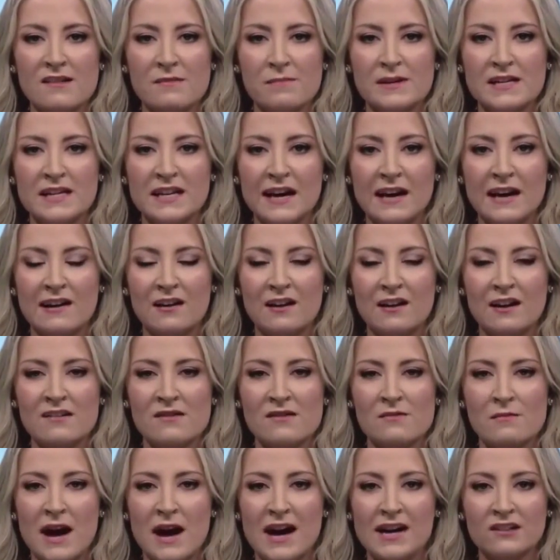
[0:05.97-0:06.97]
to speak out.
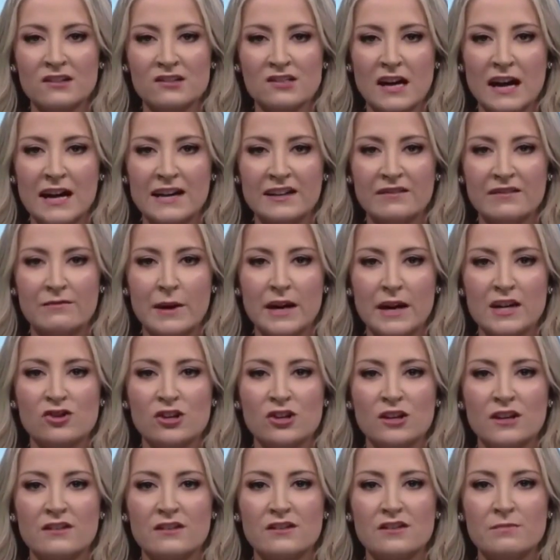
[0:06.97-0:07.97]
As Miles kind of
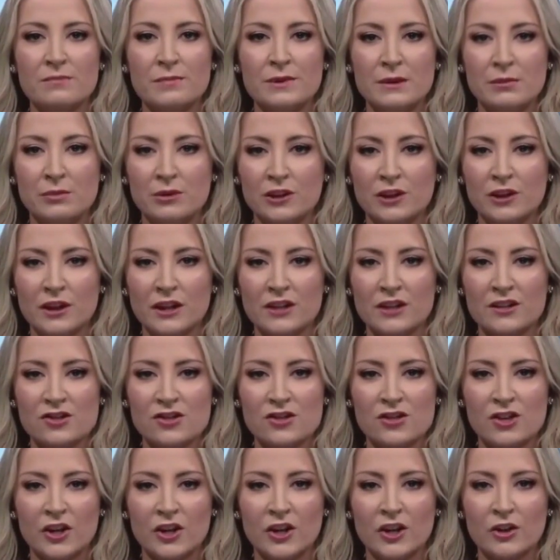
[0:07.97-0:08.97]
mentioned, people are
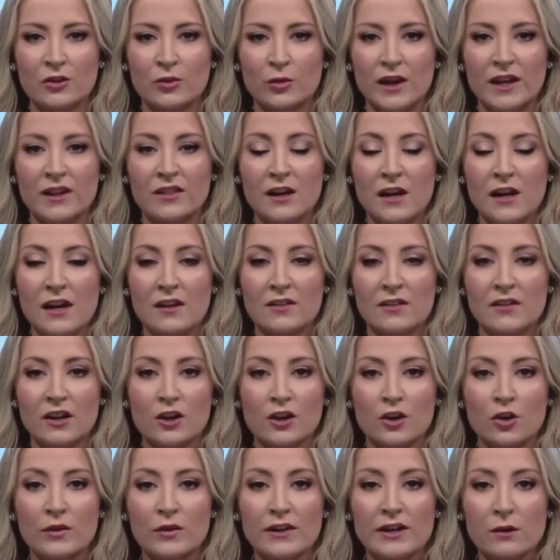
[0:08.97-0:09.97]
concerned with their
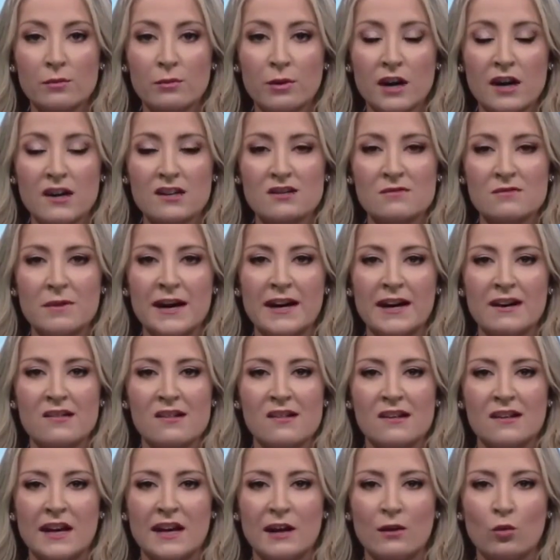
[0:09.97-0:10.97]
career
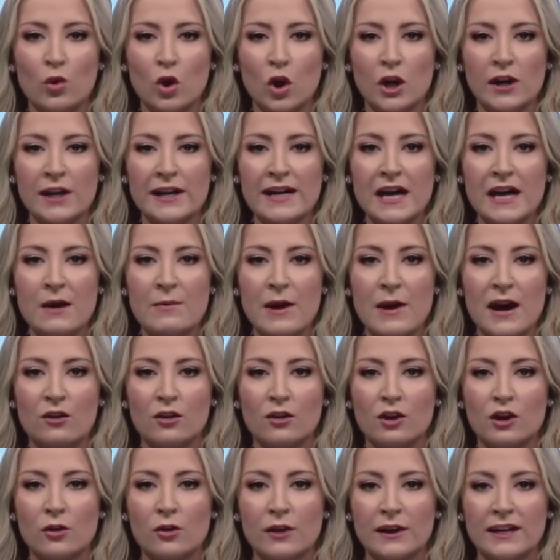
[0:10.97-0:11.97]
prospects and they worry
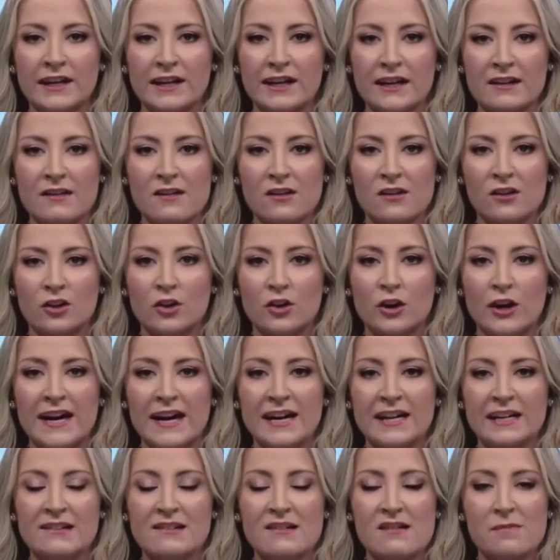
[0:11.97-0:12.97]
about going against the
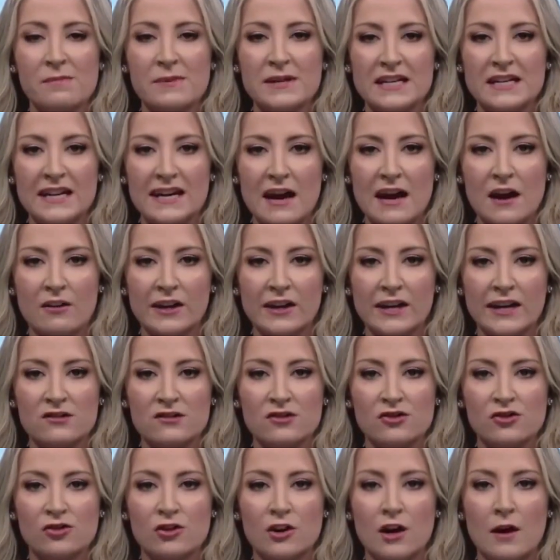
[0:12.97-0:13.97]
grain and speaking out
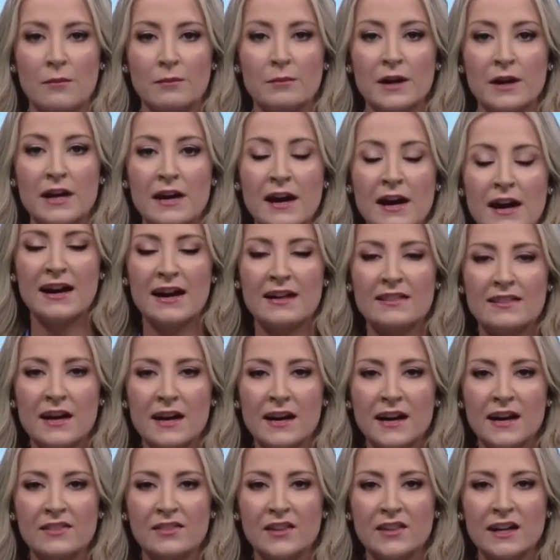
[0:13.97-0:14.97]
against Trump. And
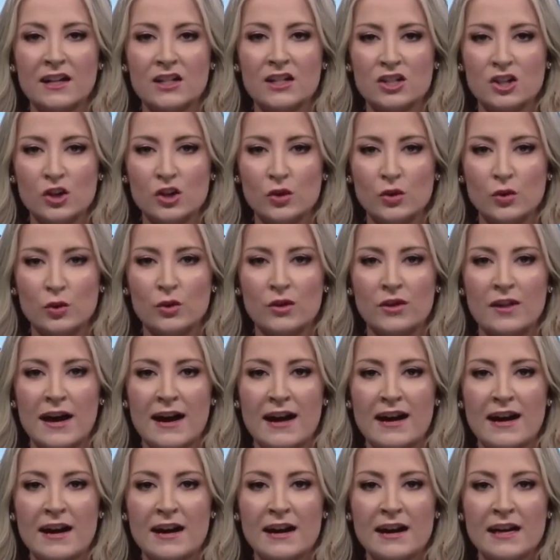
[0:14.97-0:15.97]
then I think, too,
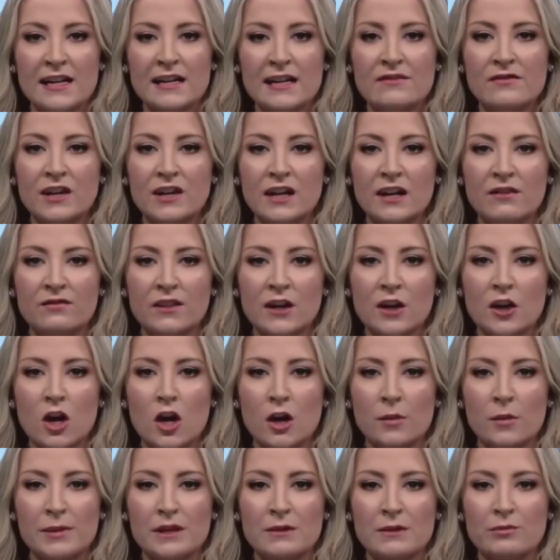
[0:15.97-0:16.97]
that even if there
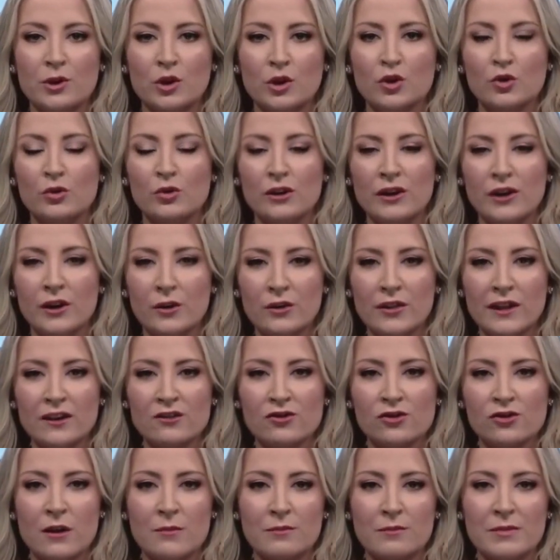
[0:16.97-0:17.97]
are people who know
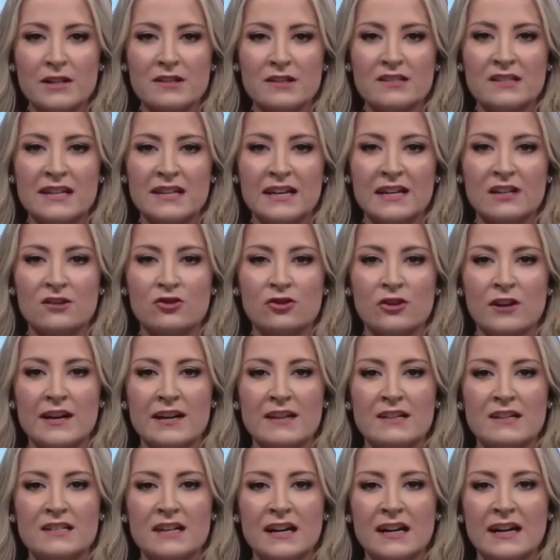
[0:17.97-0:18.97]
that Trump is
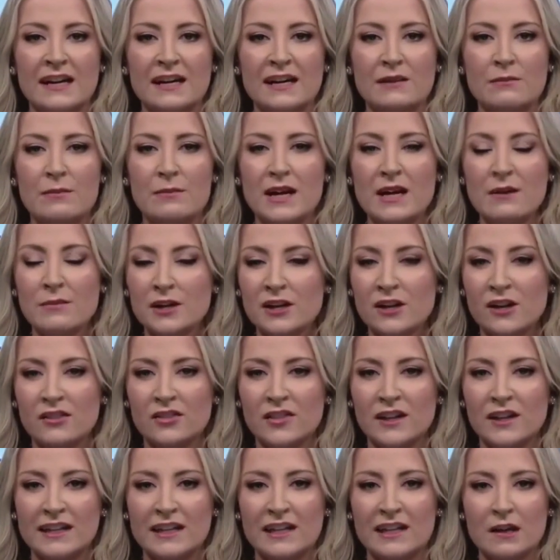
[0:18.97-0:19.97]
dangerous and maybe are
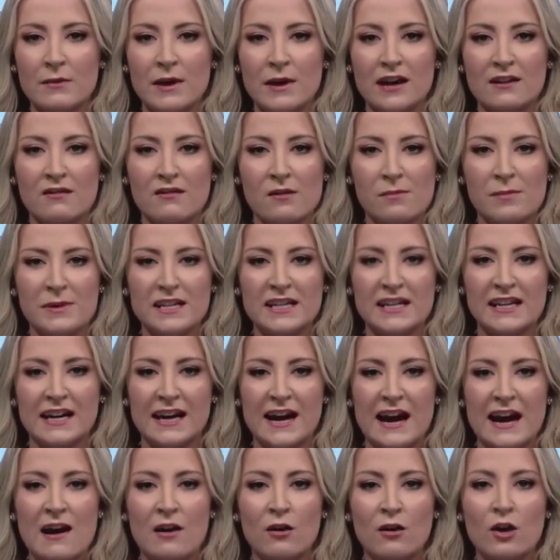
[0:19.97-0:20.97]
thinking about
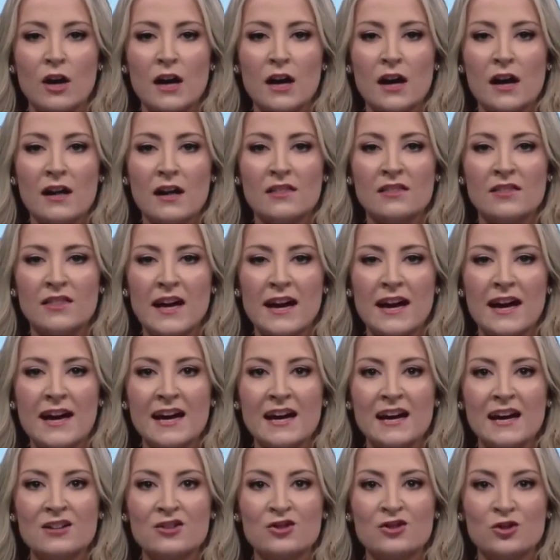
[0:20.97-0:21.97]
speaking out,
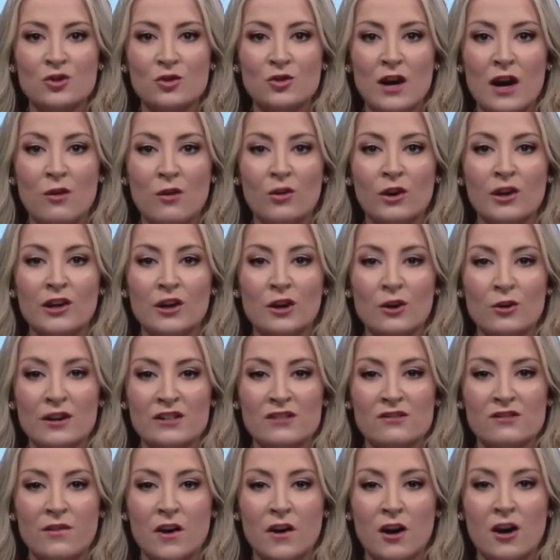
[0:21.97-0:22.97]
they do not want to go
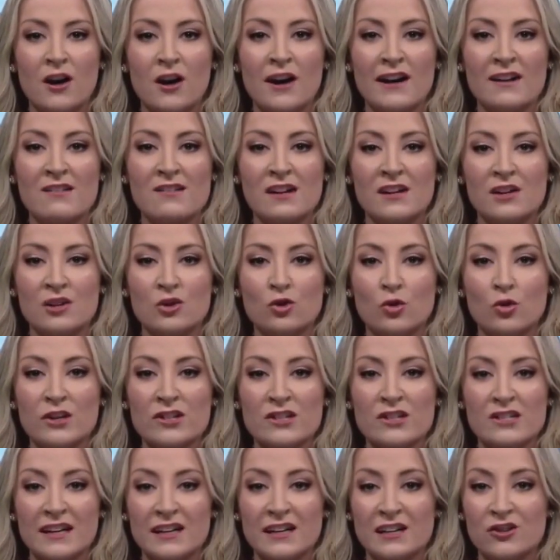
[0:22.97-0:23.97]
as far as
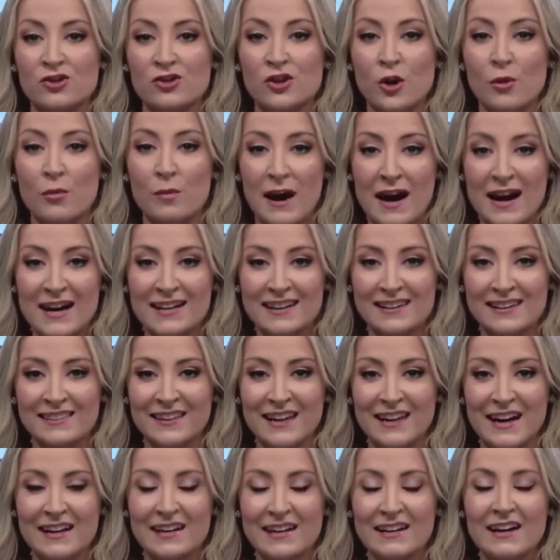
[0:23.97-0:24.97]
endorsing Joe Biden
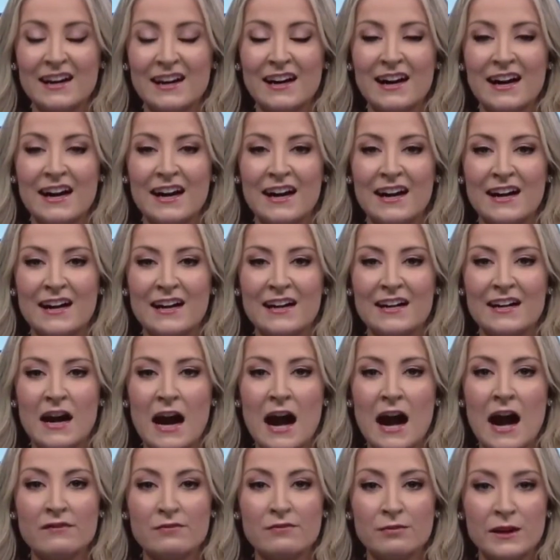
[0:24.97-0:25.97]
then. And
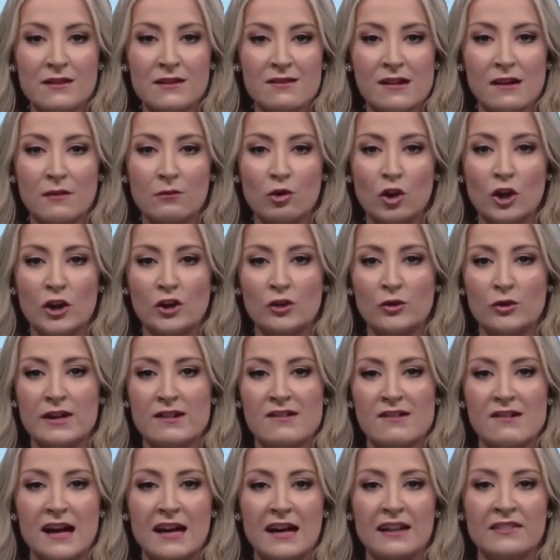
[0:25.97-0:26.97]
I've been someone who
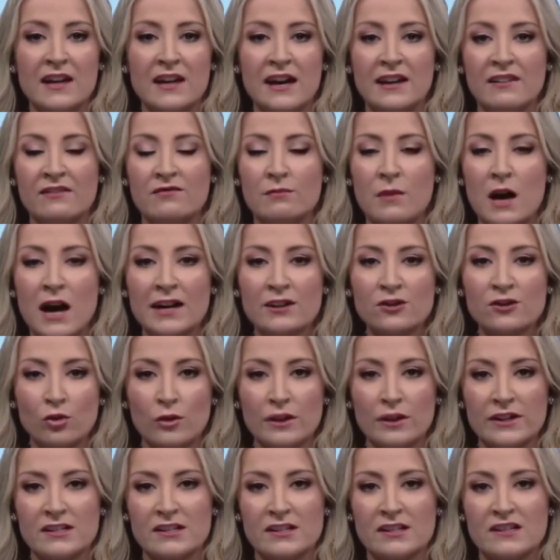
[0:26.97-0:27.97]
has said that if my
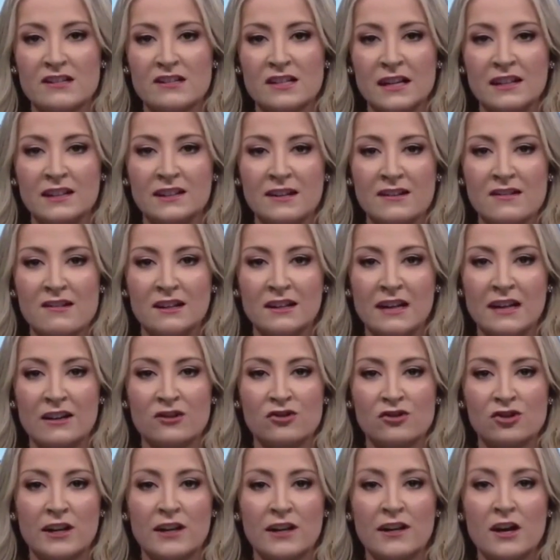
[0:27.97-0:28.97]
choices in this
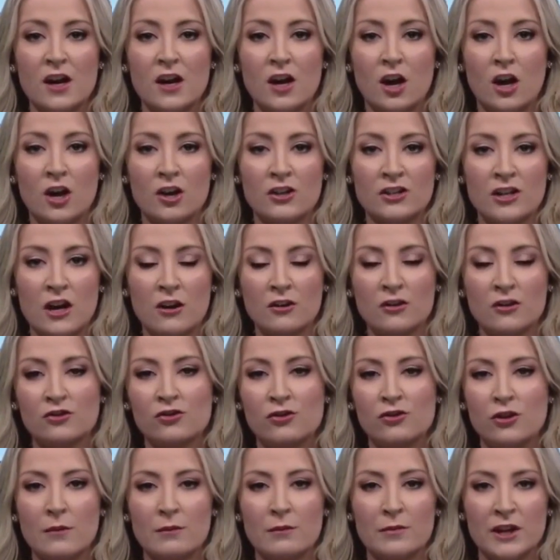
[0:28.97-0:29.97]
election are Donald
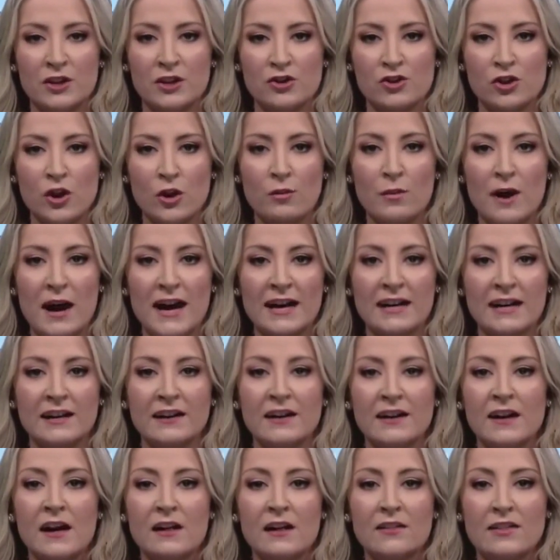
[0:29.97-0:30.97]
Trump and Joe
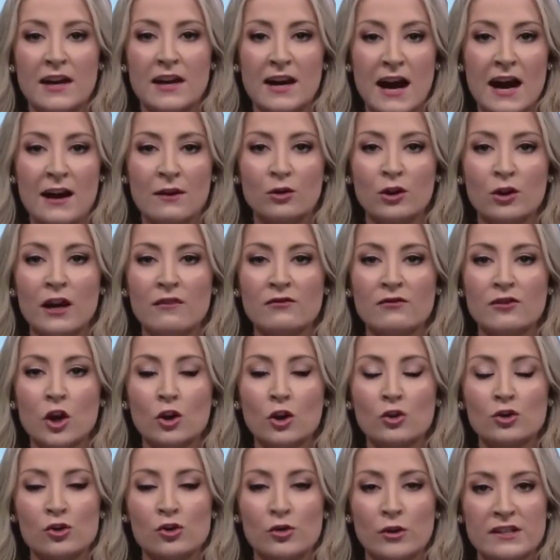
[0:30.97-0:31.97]
Biden, then I will have
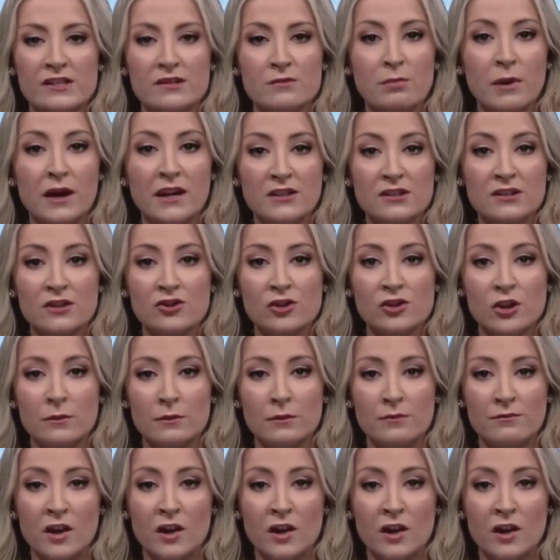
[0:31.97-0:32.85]
no choice but to jo